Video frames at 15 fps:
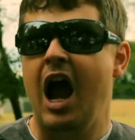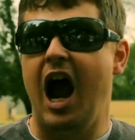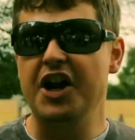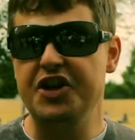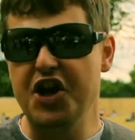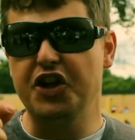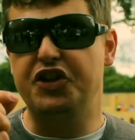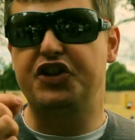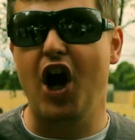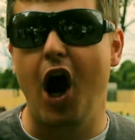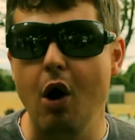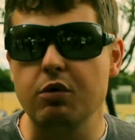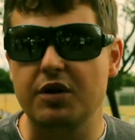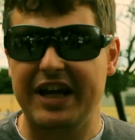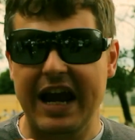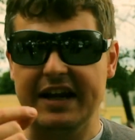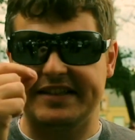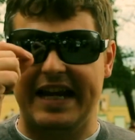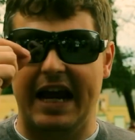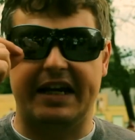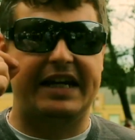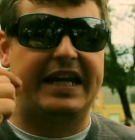And you don't get
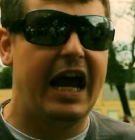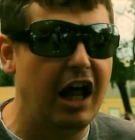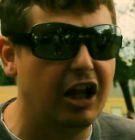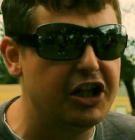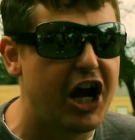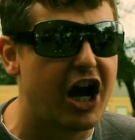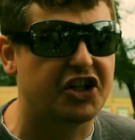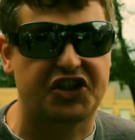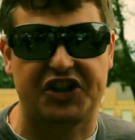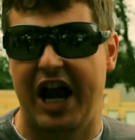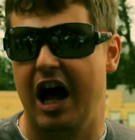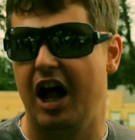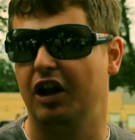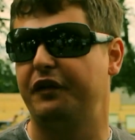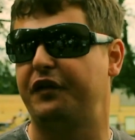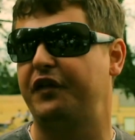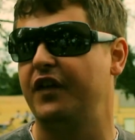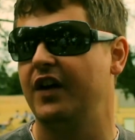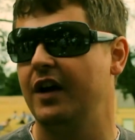to kill yourself